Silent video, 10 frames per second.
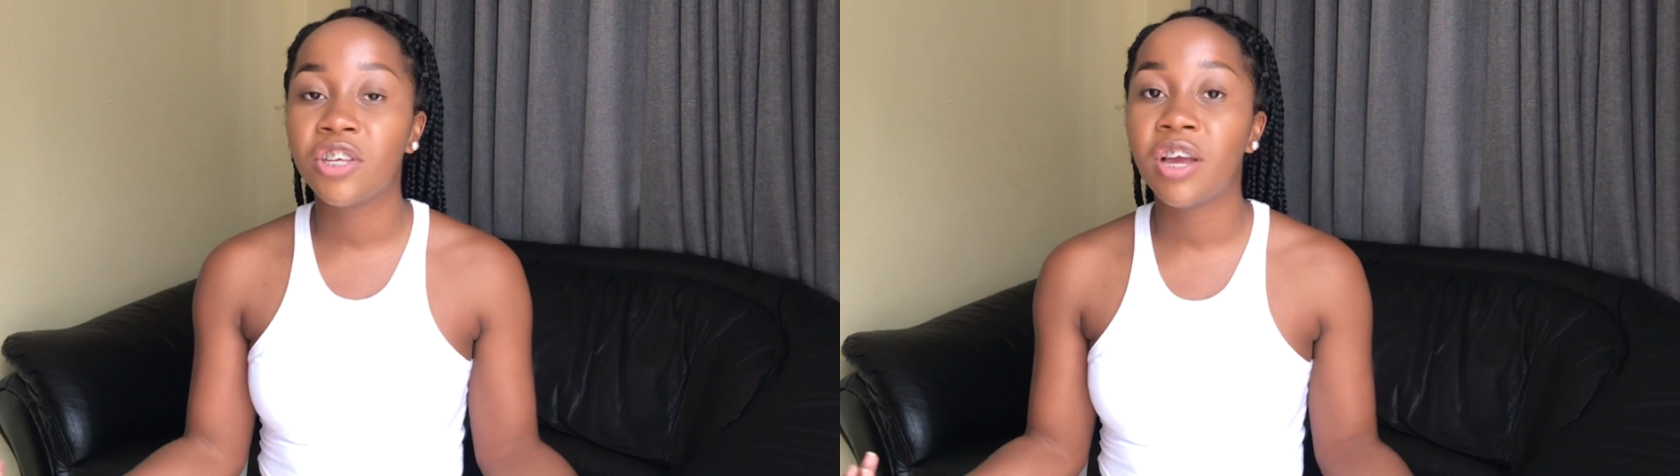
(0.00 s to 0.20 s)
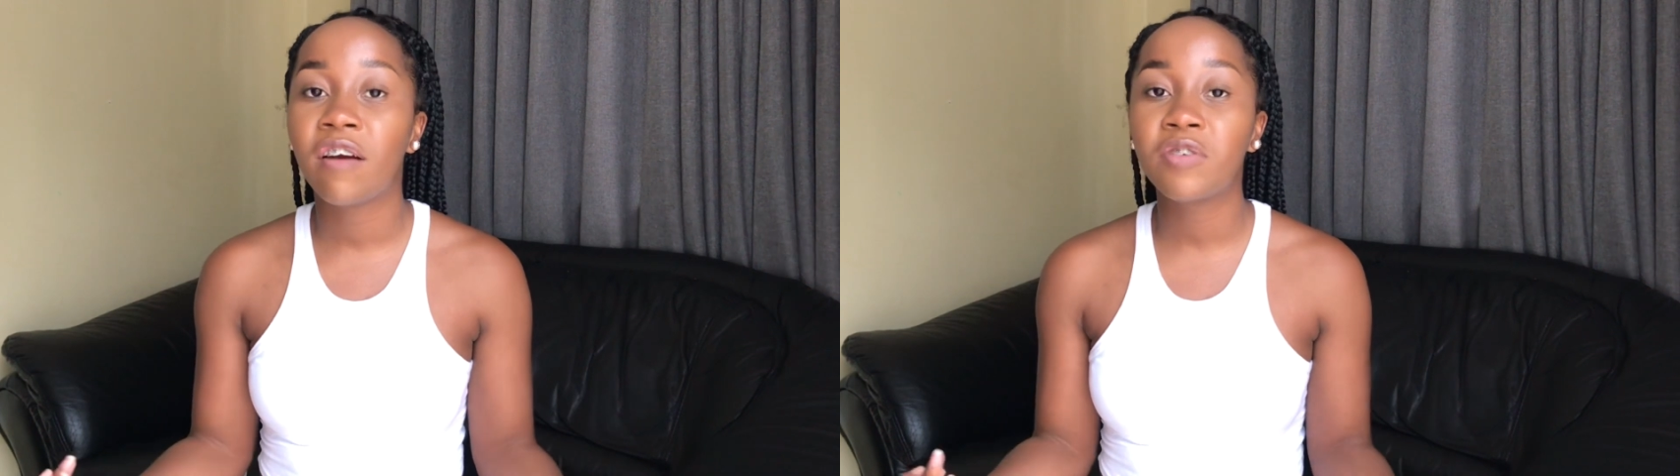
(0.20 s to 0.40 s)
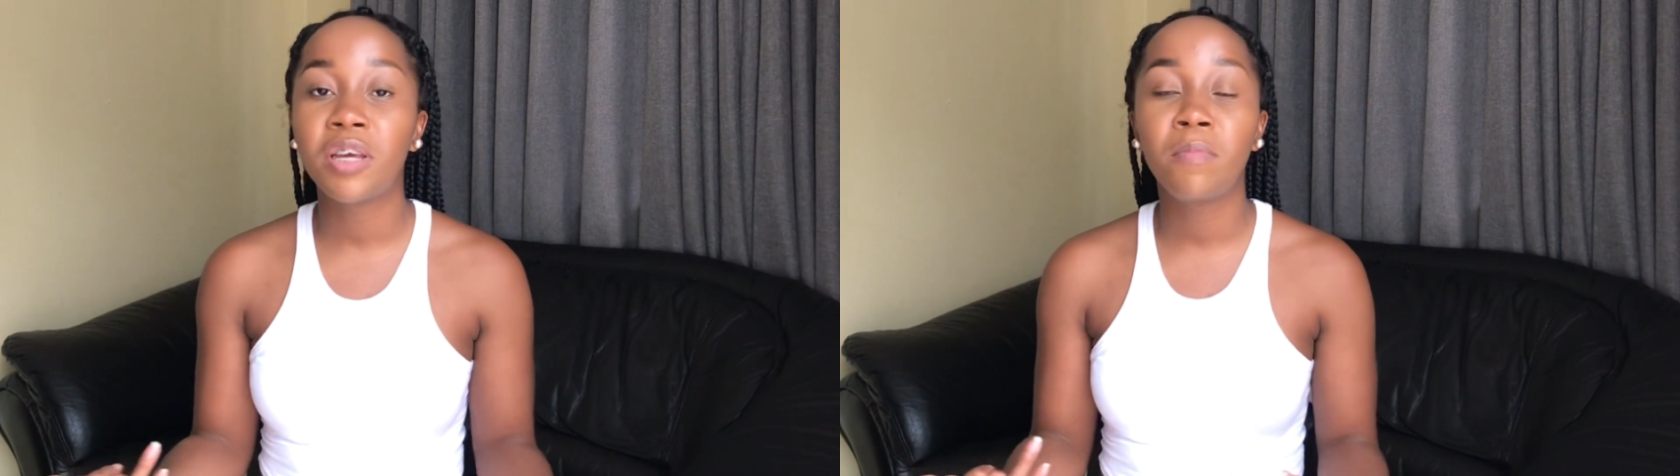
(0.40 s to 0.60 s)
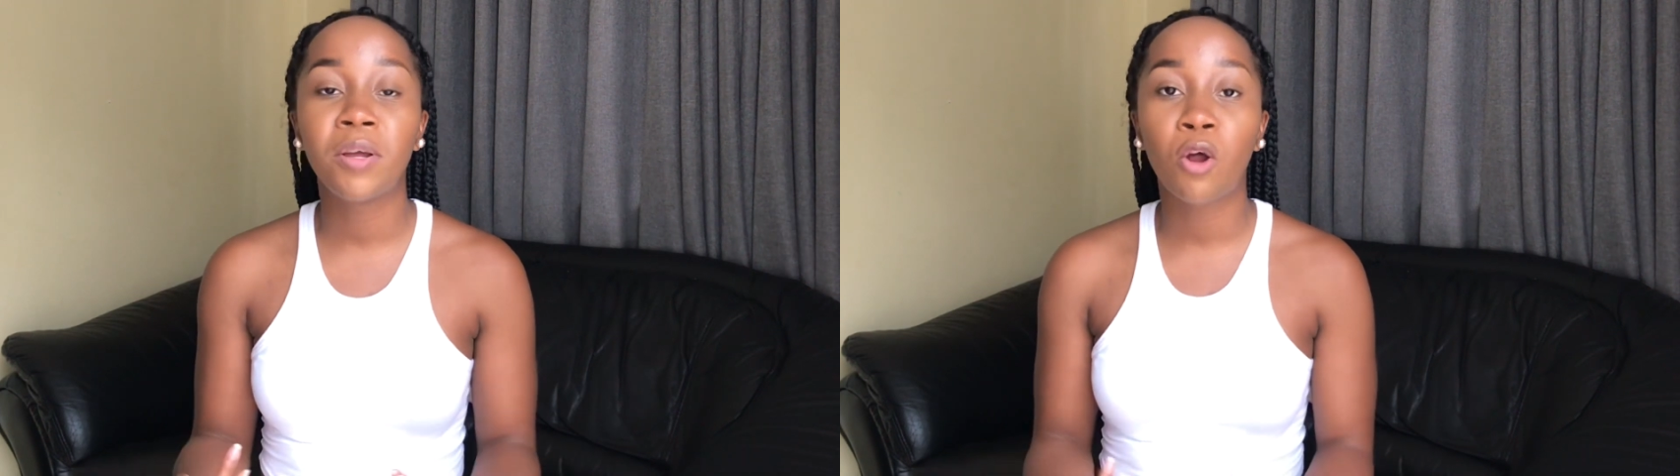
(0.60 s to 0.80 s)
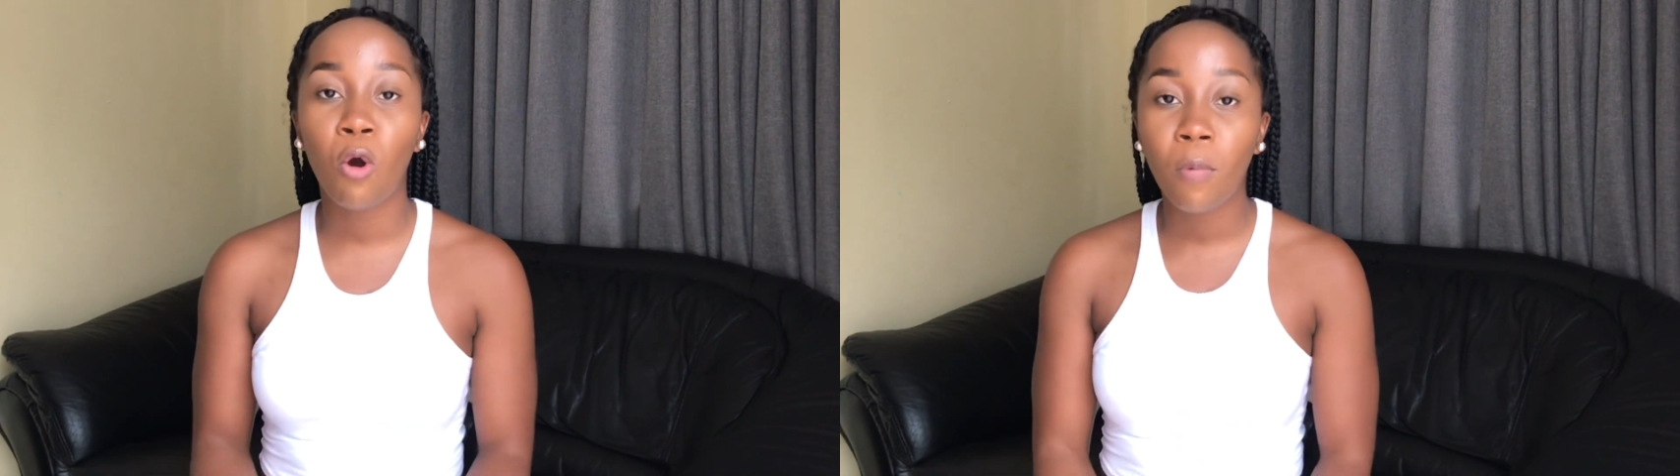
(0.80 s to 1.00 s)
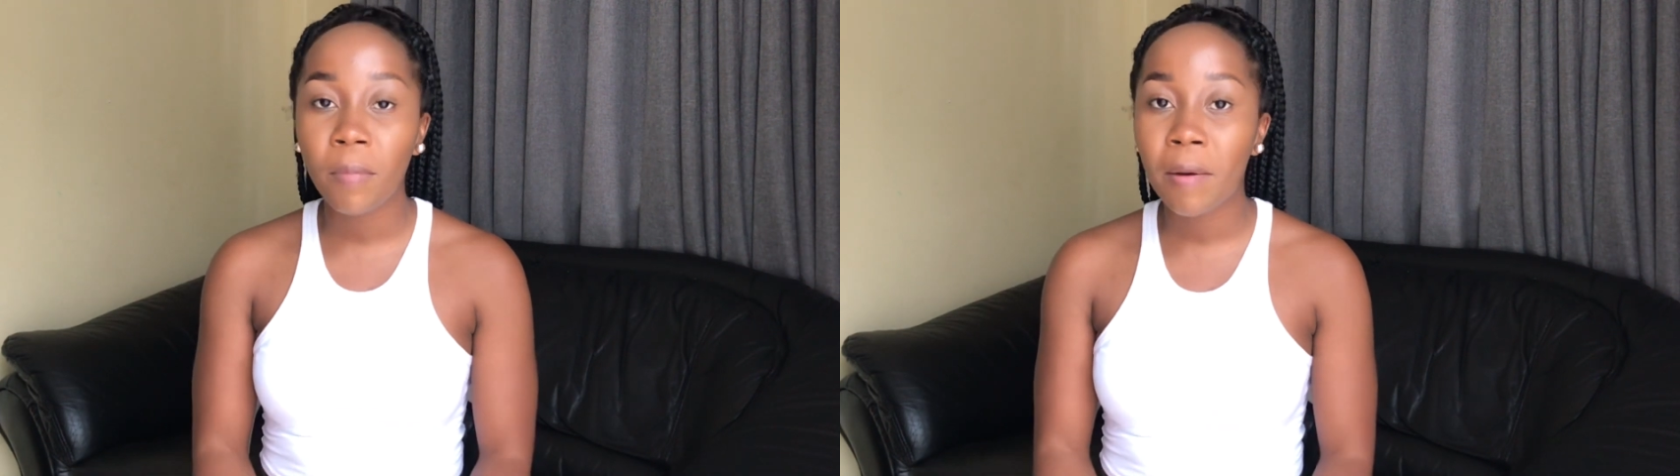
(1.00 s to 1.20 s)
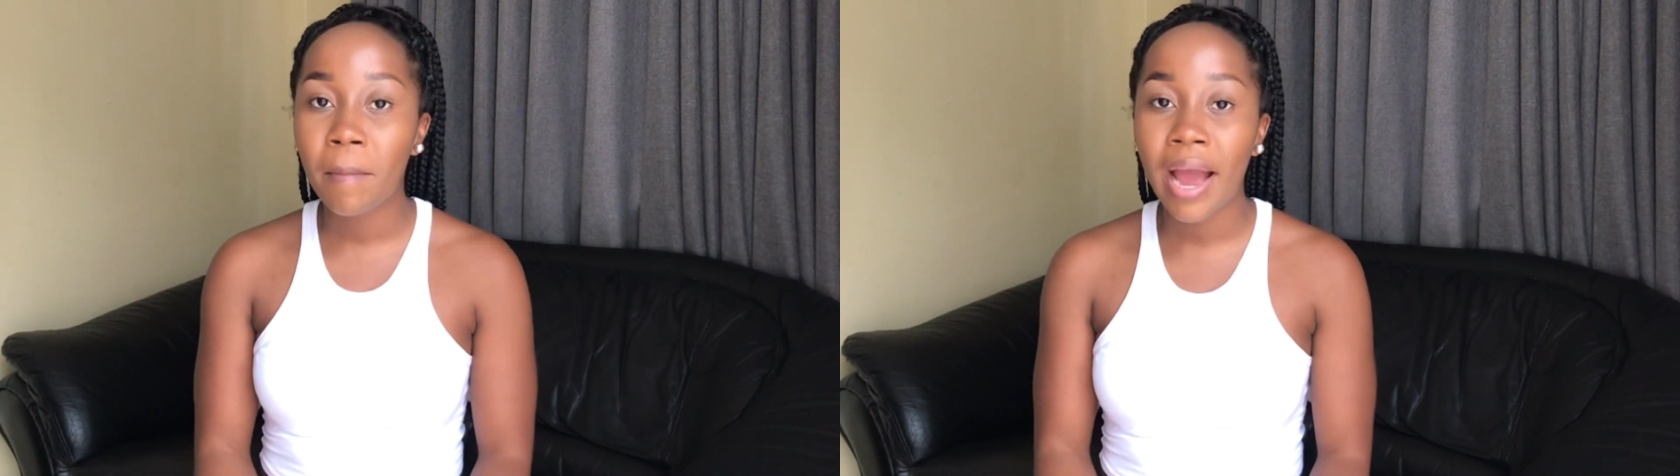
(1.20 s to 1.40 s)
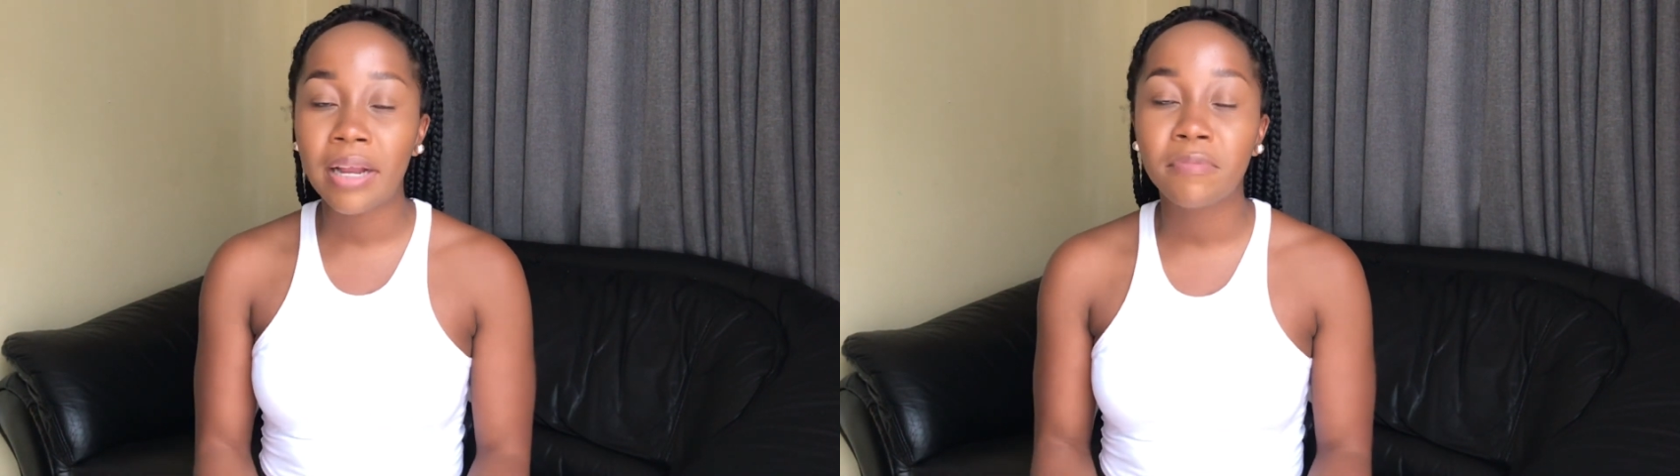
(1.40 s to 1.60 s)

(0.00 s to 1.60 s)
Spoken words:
You have to keep an open mind,